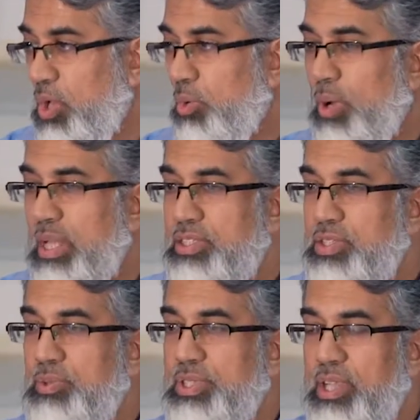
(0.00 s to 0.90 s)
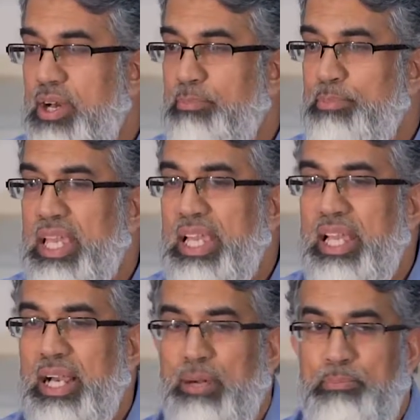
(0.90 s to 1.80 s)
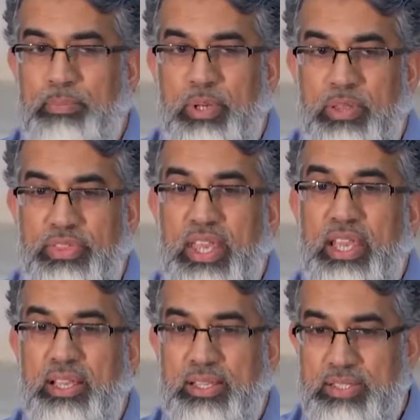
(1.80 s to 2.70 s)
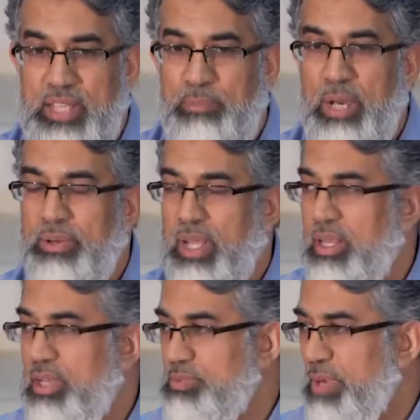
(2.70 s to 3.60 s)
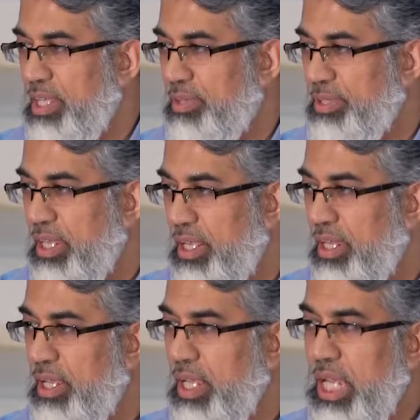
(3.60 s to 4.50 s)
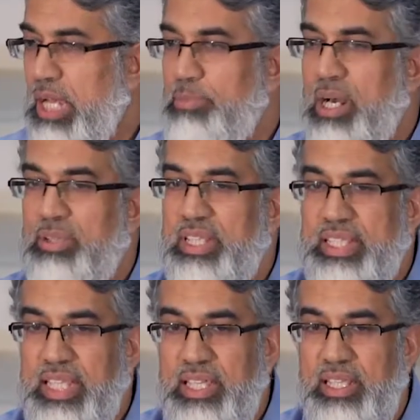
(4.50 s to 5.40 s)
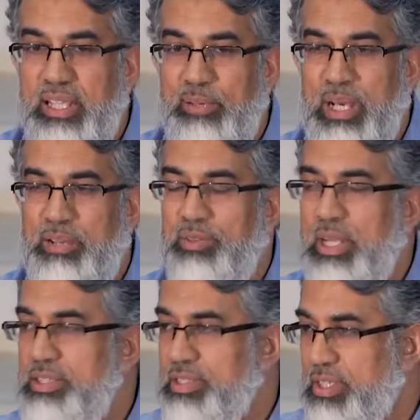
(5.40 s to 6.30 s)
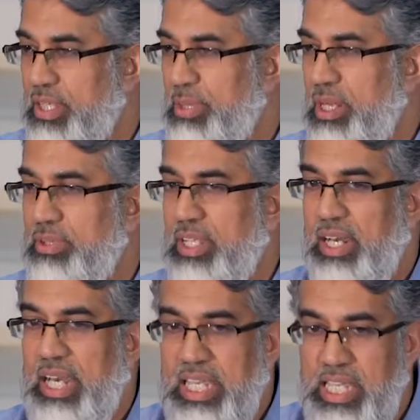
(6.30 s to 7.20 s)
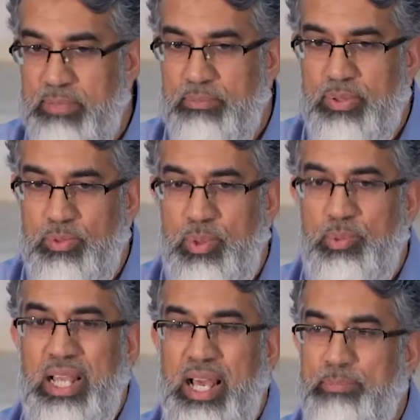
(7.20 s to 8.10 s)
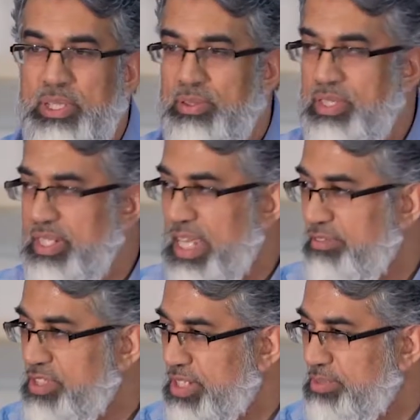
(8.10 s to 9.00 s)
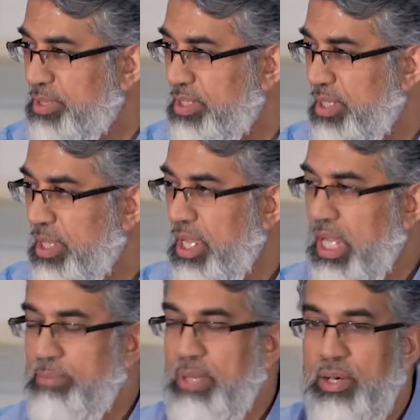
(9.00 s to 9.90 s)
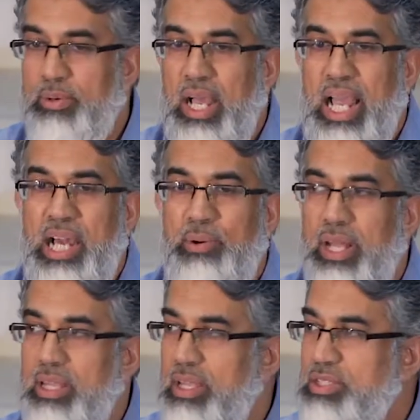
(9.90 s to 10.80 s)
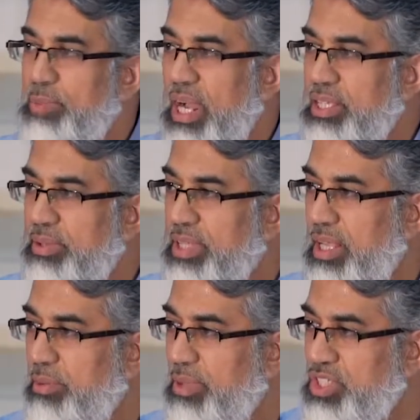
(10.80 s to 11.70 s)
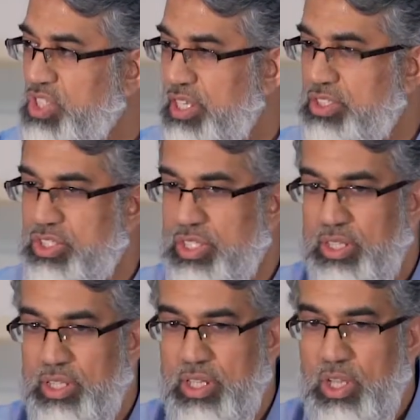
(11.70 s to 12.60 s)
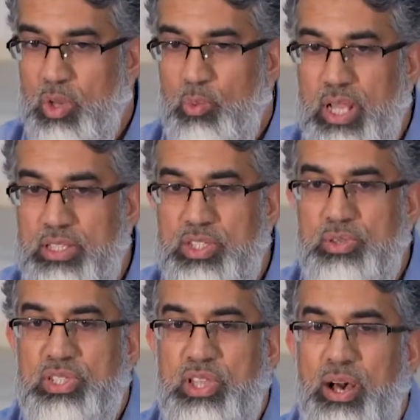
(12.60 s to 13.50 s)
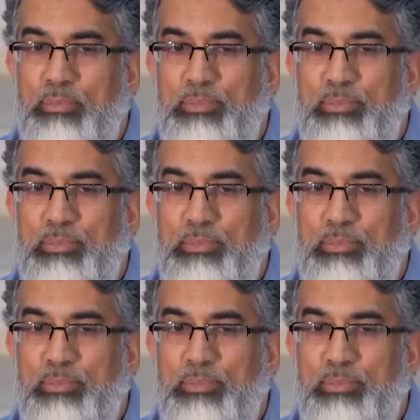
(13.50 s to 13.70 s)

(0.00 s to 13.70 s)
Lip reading: Once you start making up things about Allah subhanahu wa ta'ala, about the deen, about religion, about the ghaib, what will happen on the day of judgment, about how Allah subhanahu wa ta'ala will judge, once you start